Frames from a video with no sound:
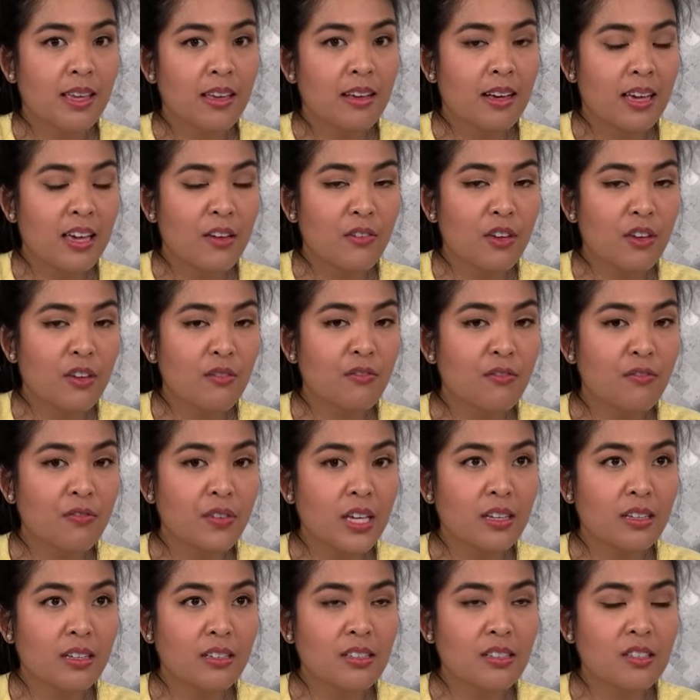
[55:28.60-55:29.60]
if it
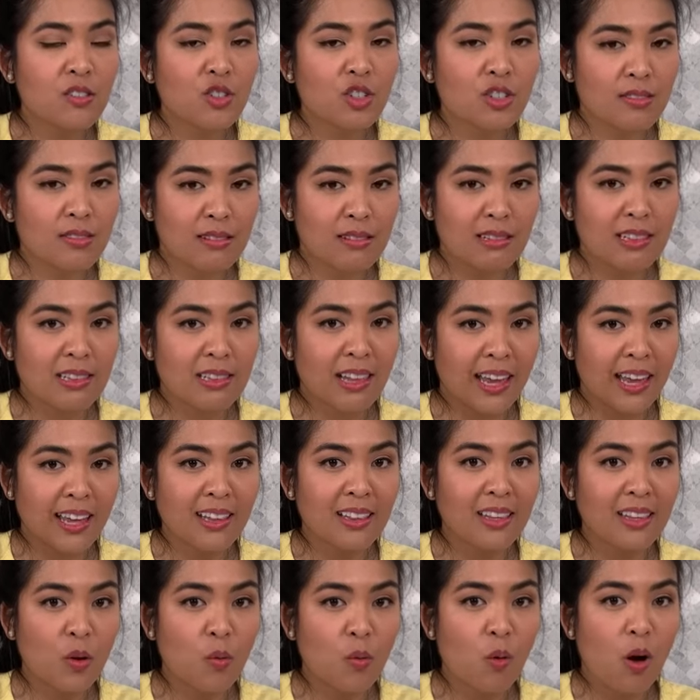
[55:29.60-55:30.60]
feels just
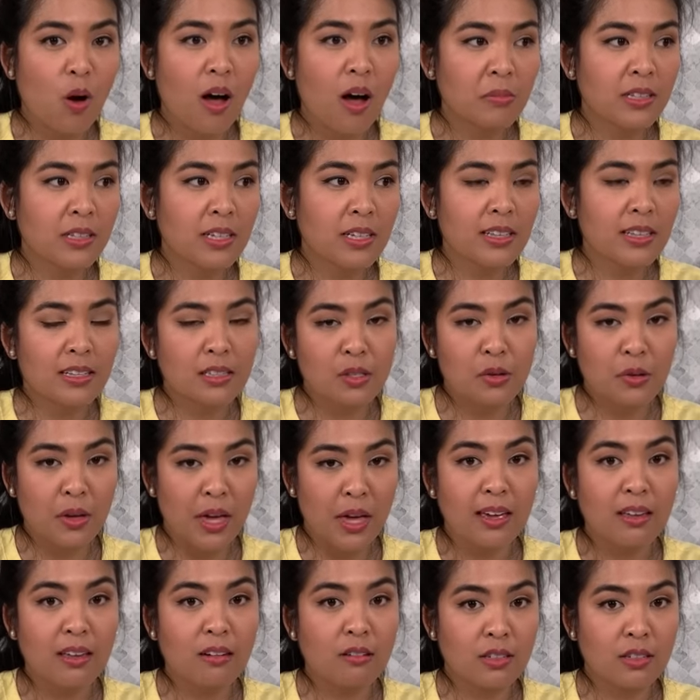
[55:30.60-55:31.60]
lightly wobbly, that's
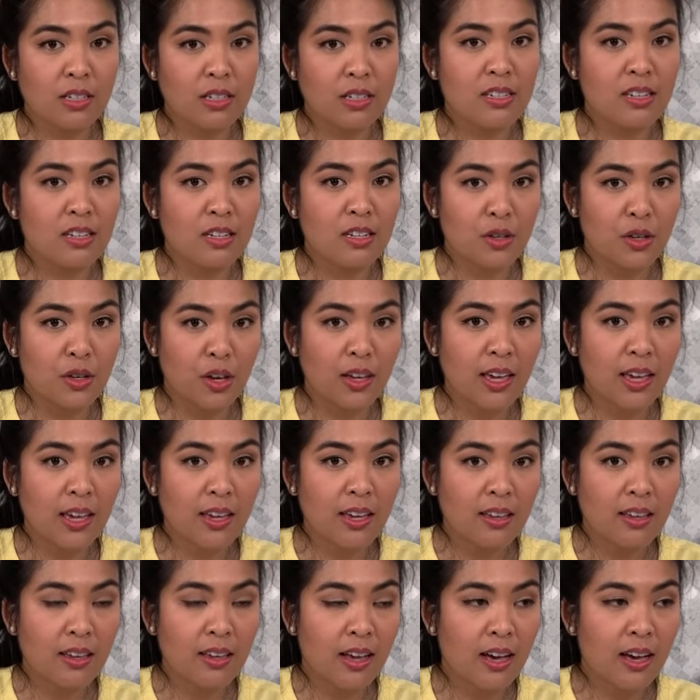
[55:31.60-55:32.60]
okay. It'll continue
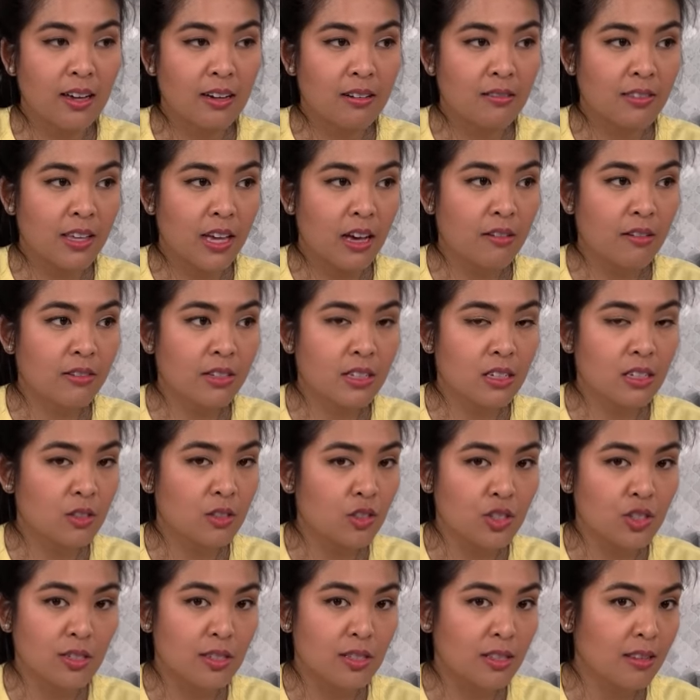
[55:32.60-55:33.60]
cooking out of the oven. It's
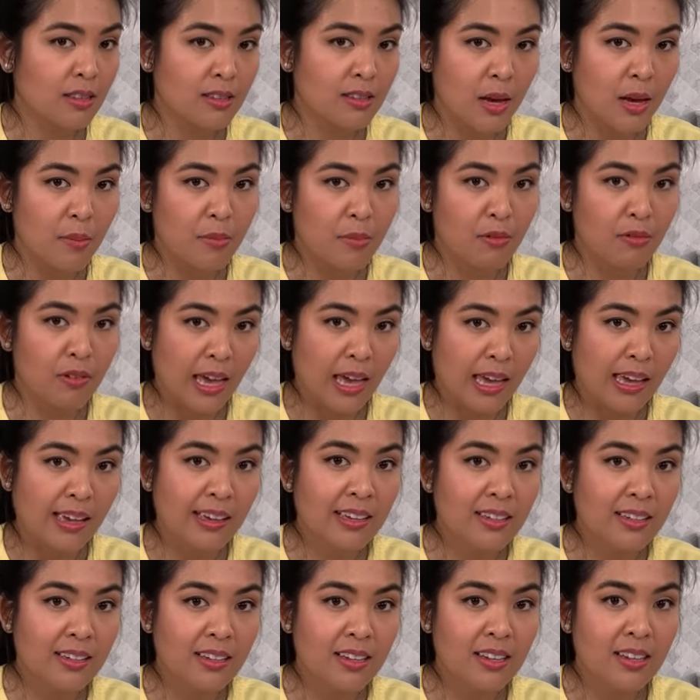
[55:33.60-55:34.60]
just the type of
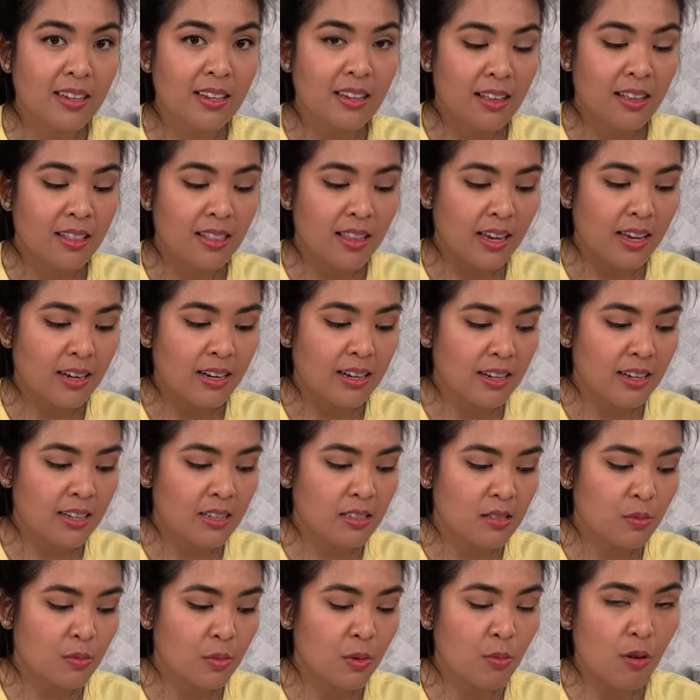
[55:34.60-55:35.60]
cake that it
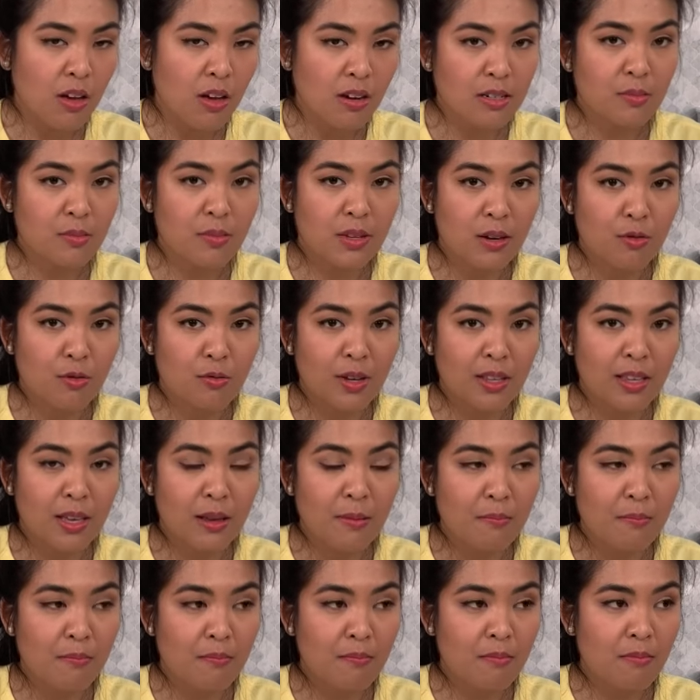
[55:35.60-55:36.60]
is. We want it to be a
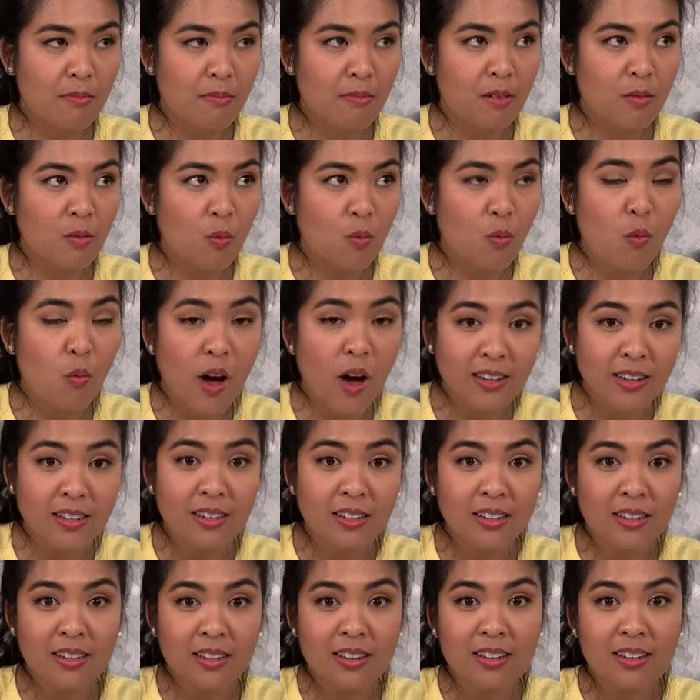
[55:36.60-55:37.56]
really, one,